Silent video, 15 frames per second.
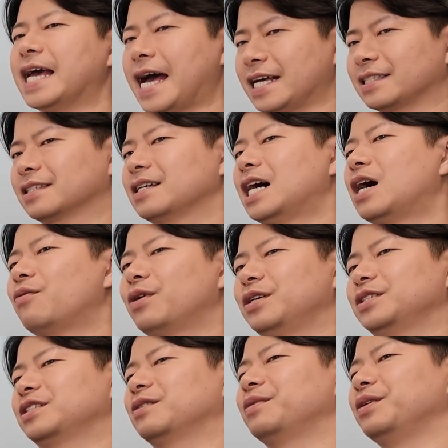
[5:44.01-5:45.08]
Yes,
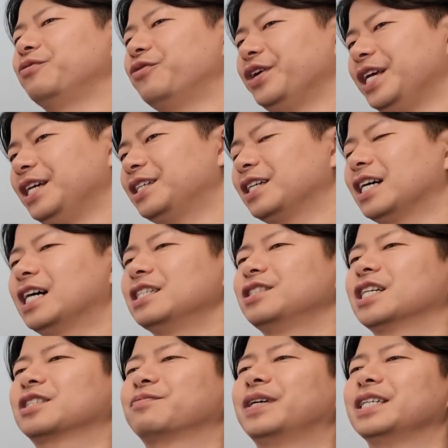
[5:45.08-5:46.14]
hours every week
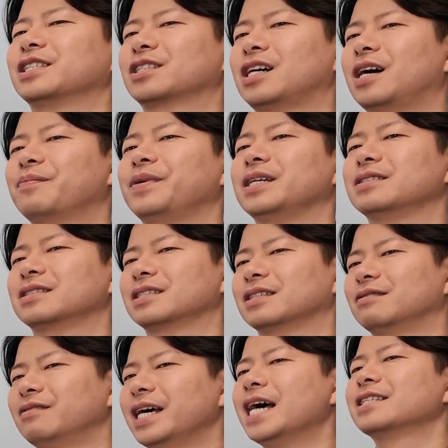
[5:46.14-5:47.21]
just by stopping the
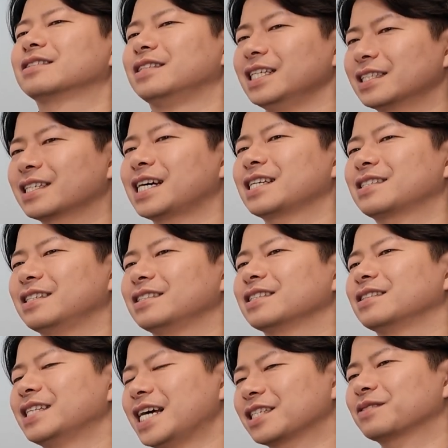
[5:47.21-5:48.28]
let's discuss in
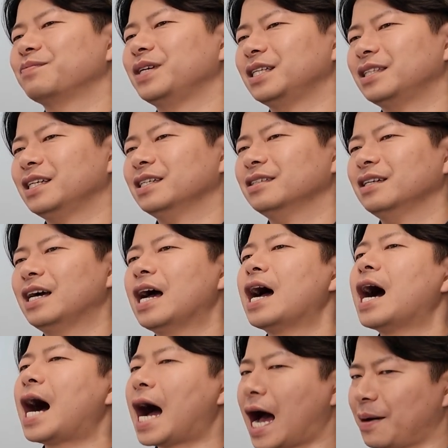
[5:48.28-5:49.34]
the next meeting
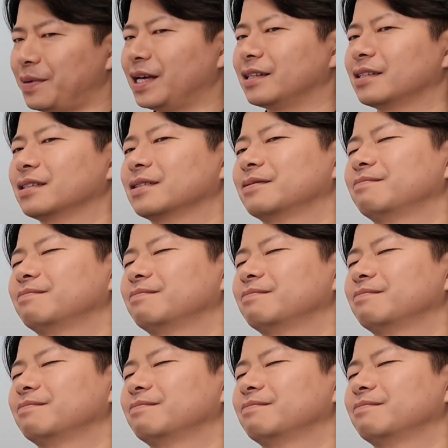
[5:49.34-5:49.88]
habit.